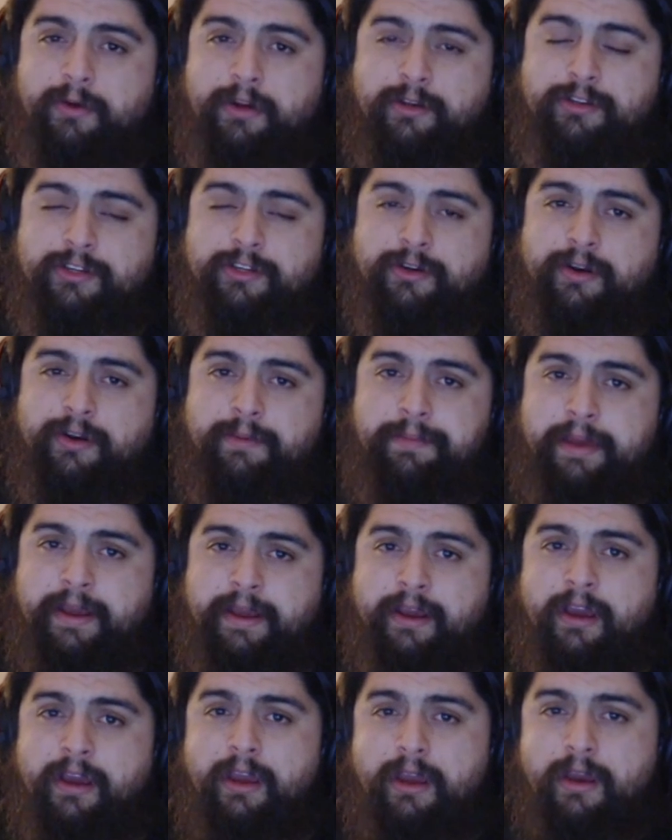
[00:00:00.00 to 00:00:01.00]
I used to go to
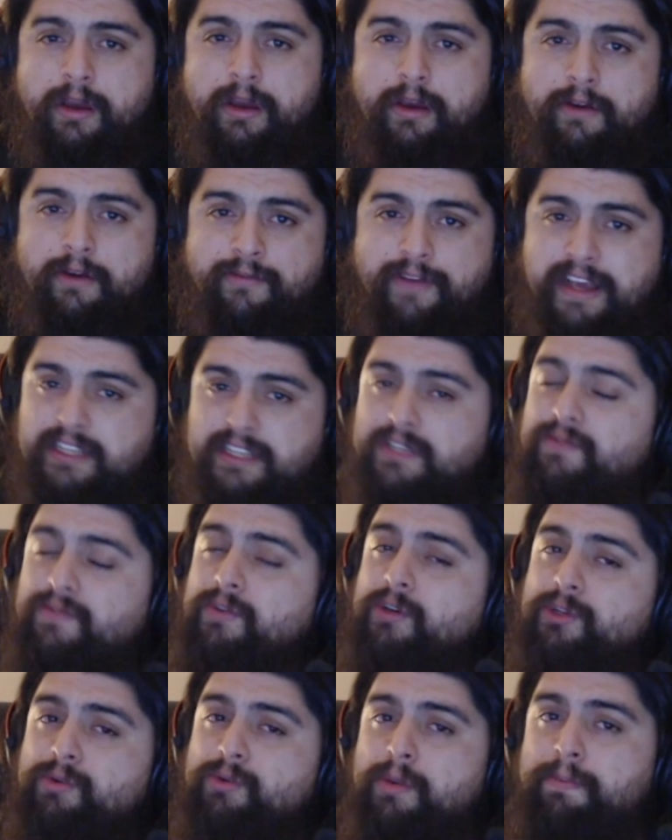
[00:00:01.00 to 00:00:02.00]
big
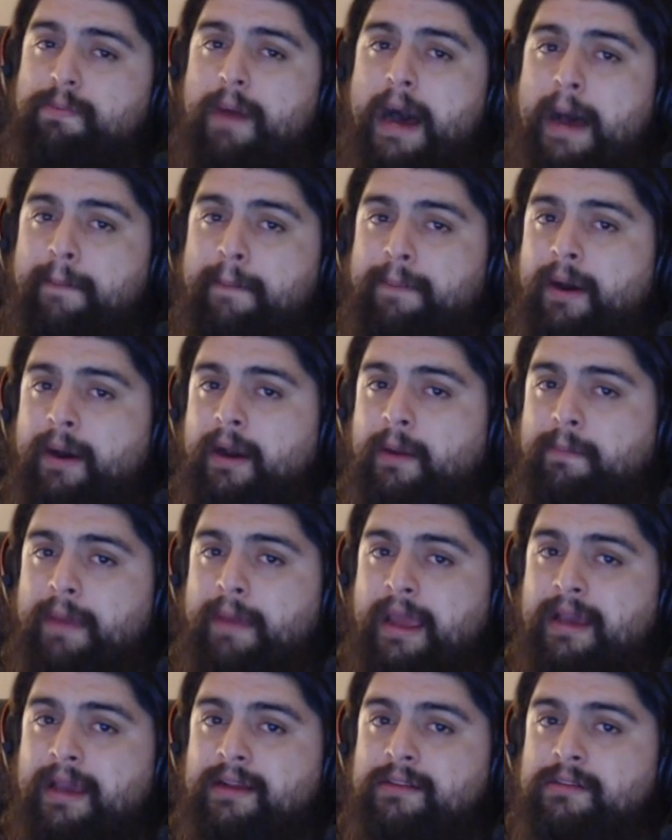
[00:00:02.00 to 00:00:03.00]
festivals with pop punk
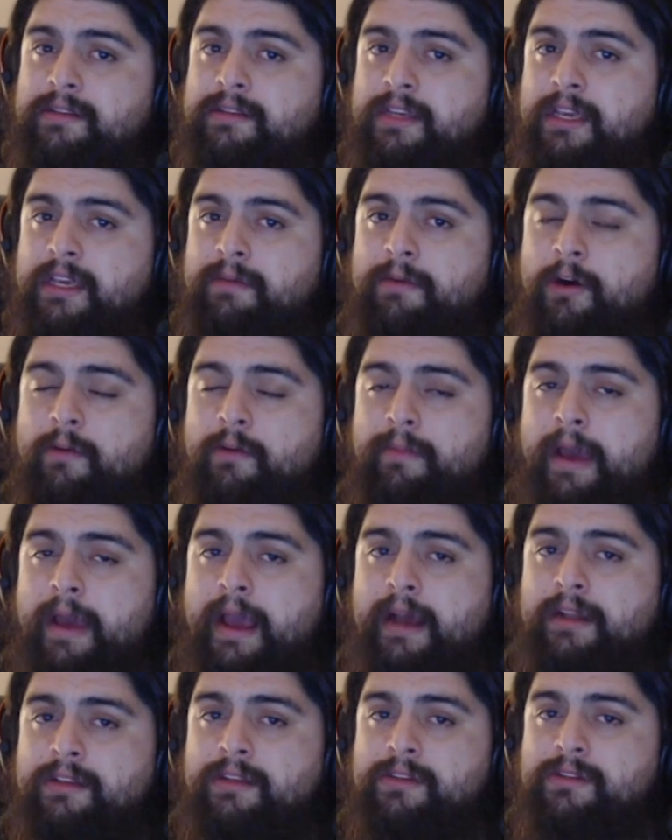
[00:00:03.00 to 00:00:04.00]
bands, emo
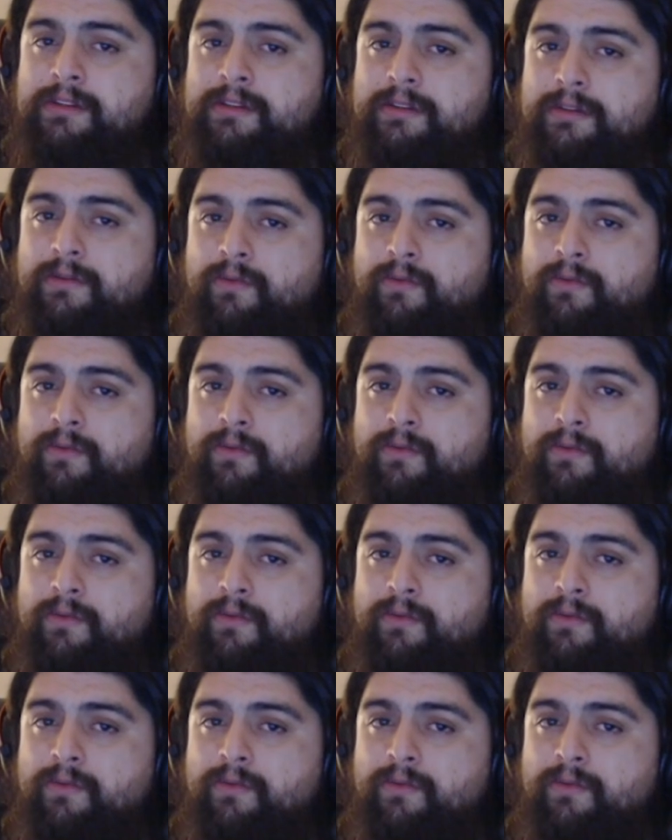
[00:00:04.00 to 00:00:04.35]
bands,